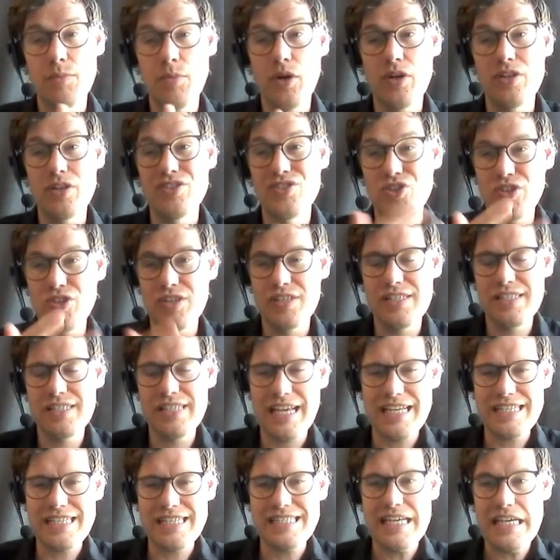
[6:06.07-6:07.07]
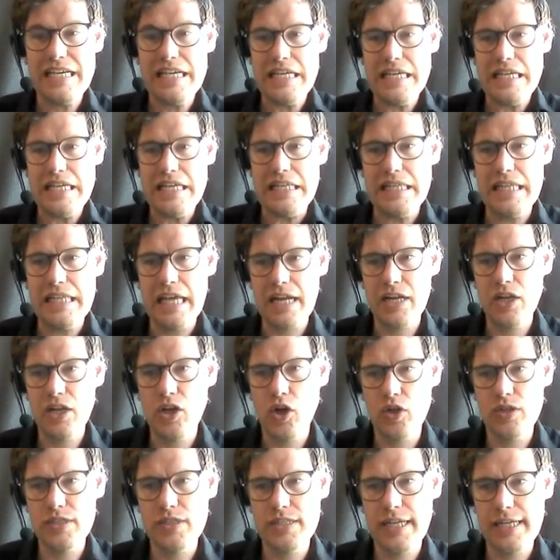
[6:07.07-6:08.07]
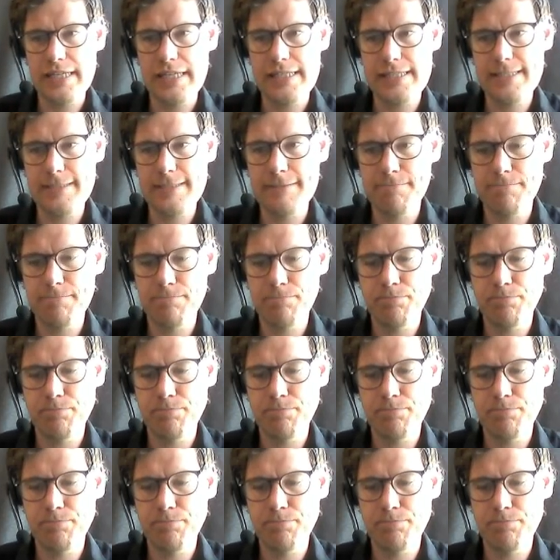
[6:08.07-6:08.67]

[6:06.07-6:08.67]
upon success in that context?